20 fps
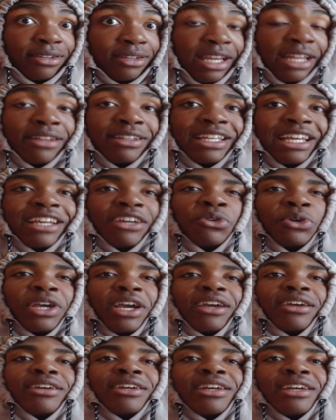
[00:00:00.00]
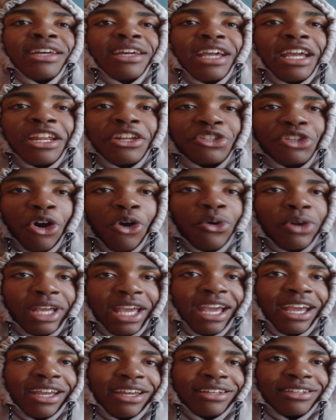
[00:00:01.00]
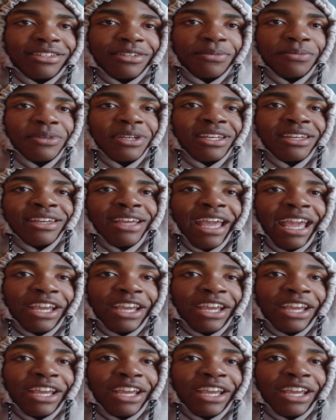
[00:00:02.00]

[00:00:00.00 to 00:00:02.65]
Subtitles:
And okay, it is okay to be